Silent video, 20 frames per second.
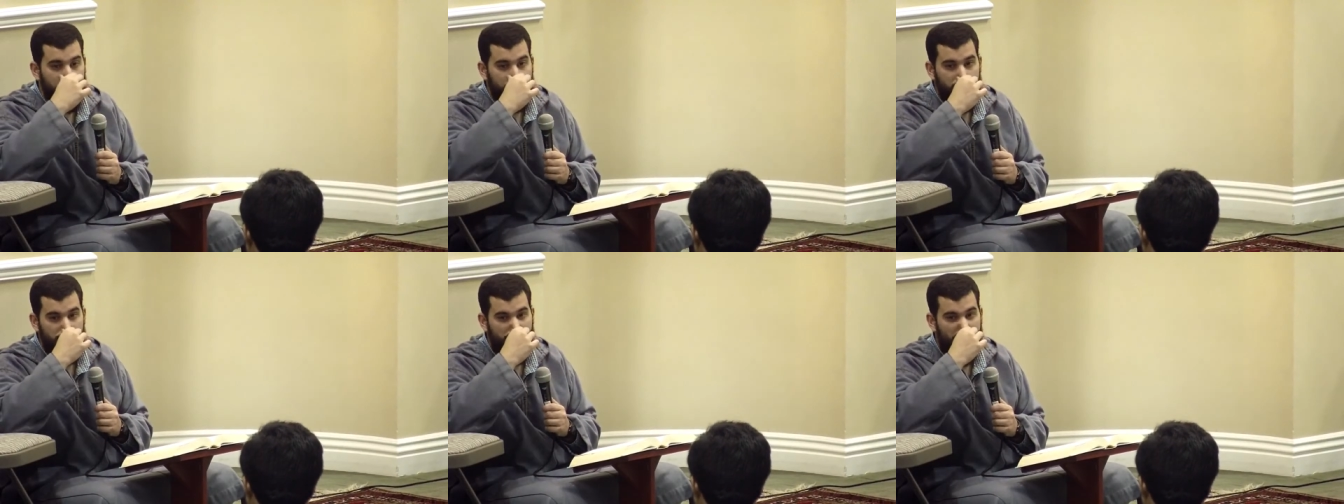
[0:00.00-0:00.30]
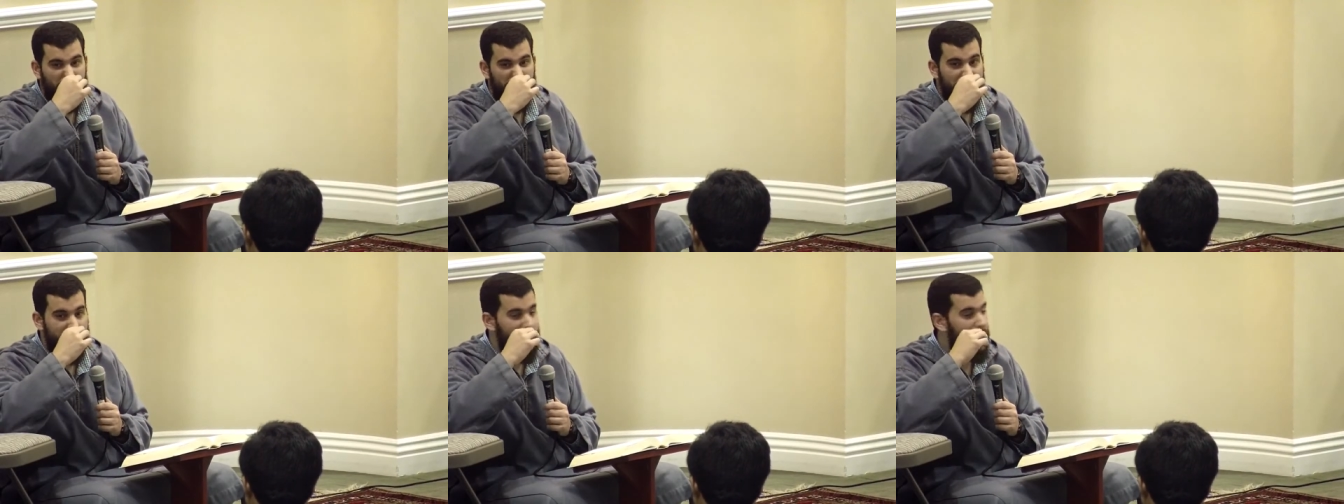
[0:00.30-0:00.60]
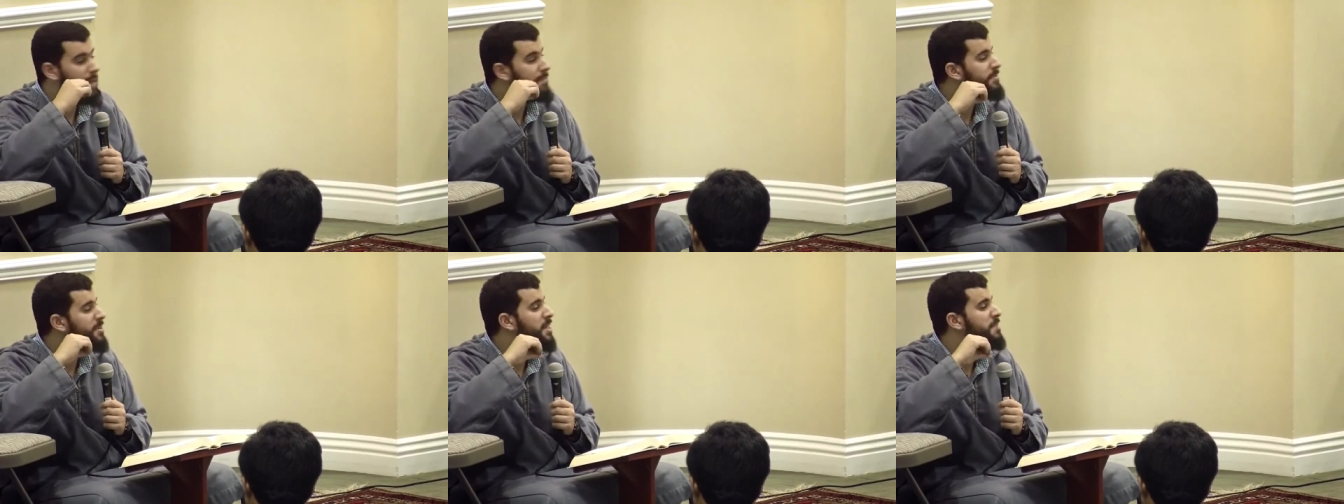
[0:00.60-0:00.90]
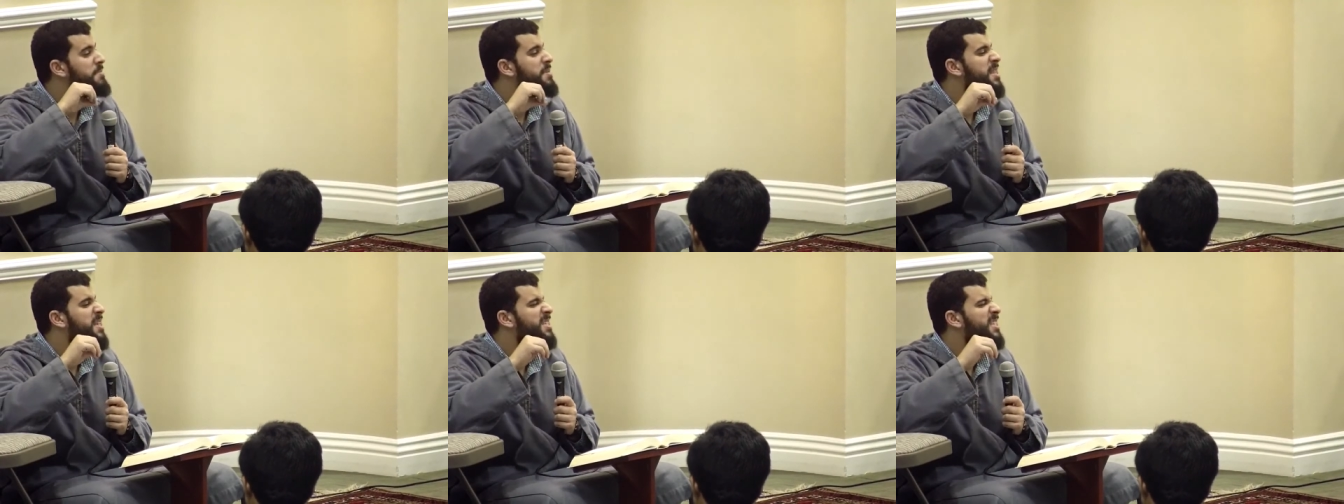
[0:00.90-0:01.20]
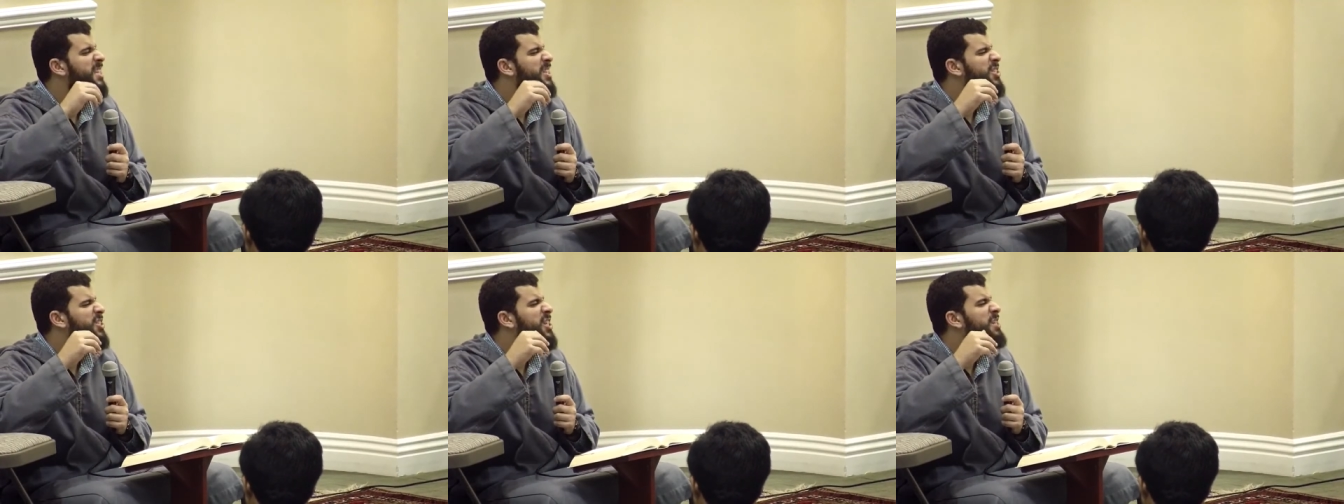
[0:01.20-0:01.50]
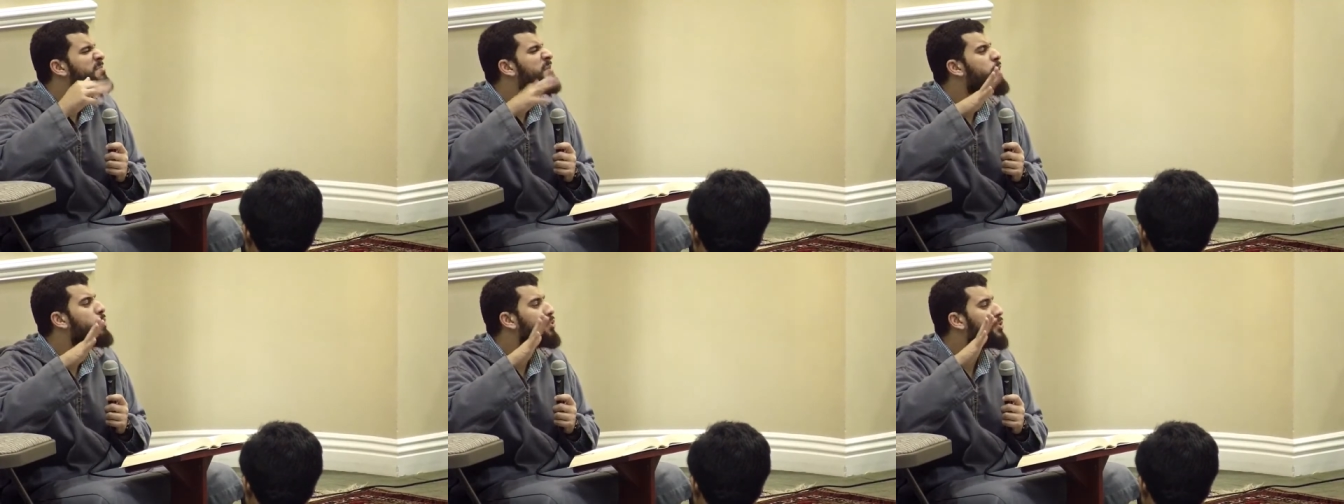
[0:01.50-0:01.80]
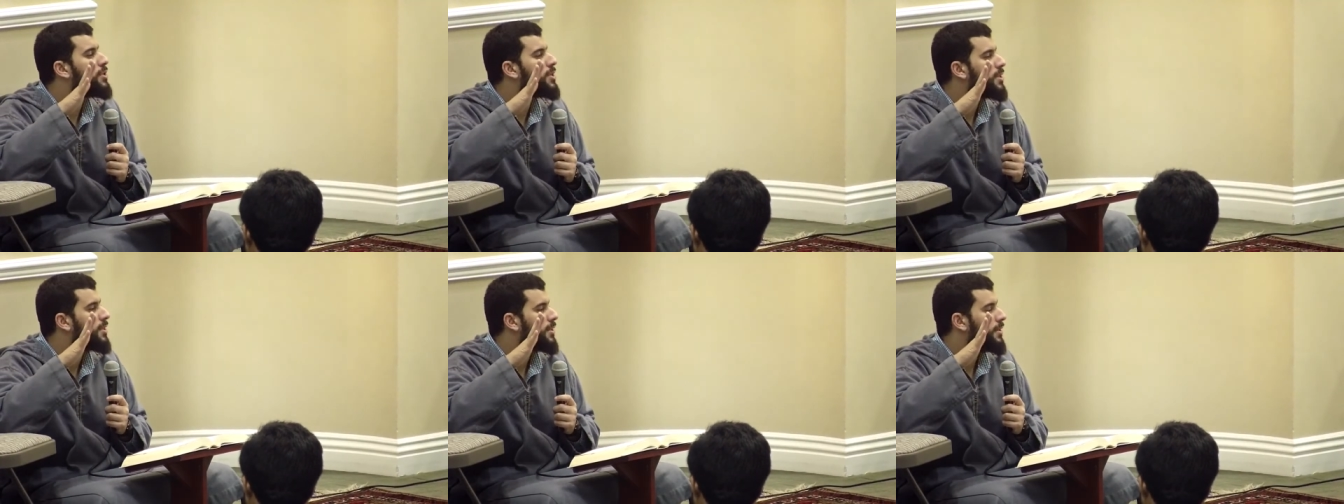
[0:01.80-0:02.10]
was around, they came to him and they said,
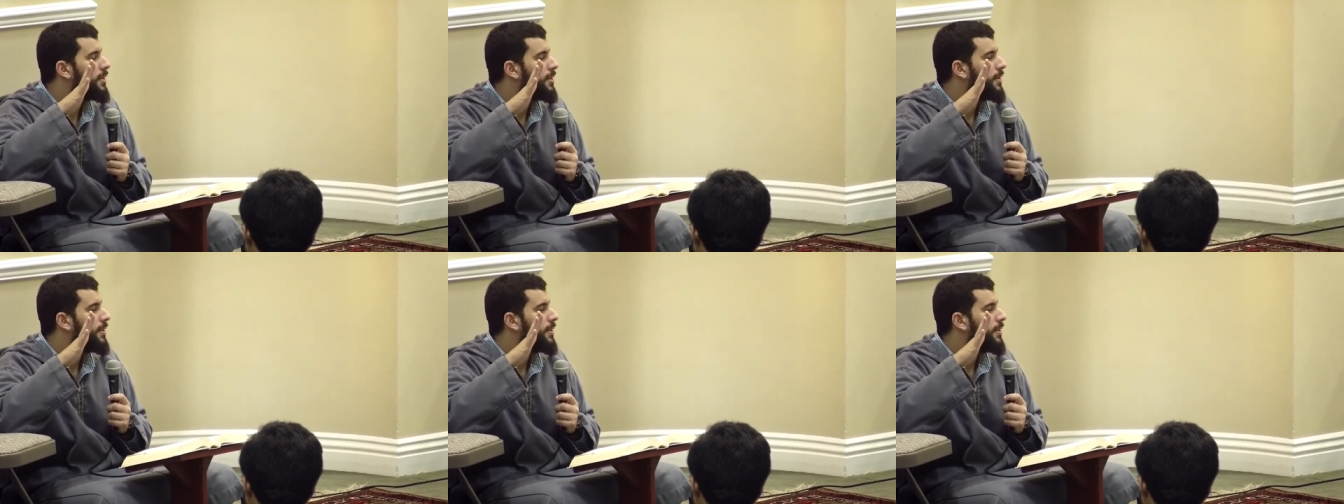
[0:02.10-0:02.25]
Sabot.